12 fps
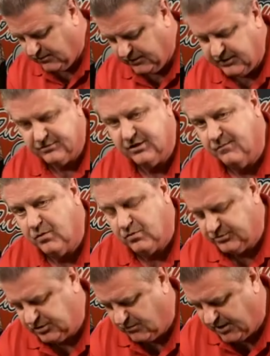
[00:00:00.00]
because they
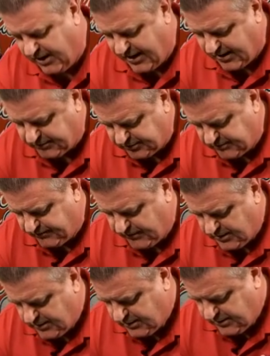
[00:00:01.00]
pull so many amps.
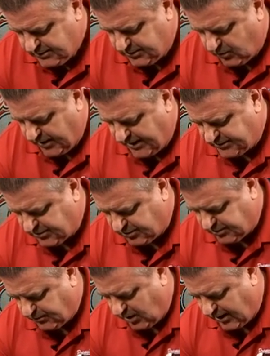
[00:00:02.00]
So we asked our
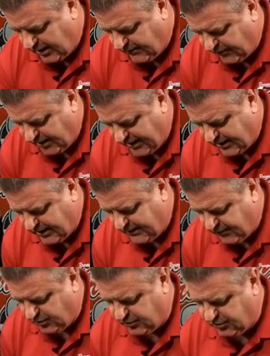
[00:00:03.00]
supplier if they had a
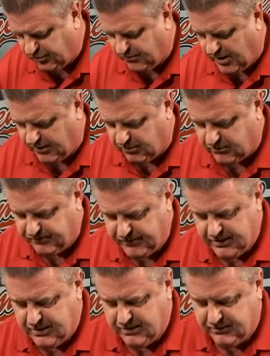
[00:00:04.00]
heavier duty model.
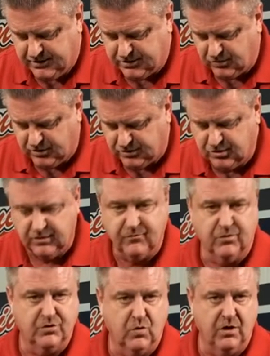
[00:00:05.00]
This one is good
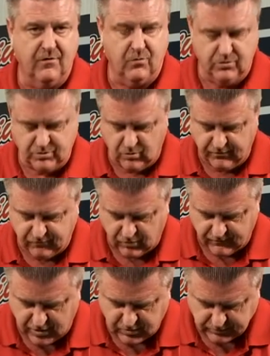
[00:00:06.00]
for 12 or
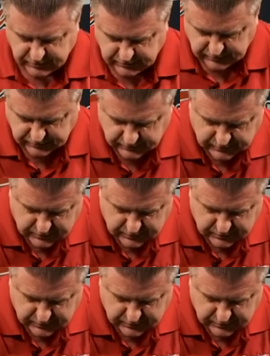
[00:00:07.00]
24 volts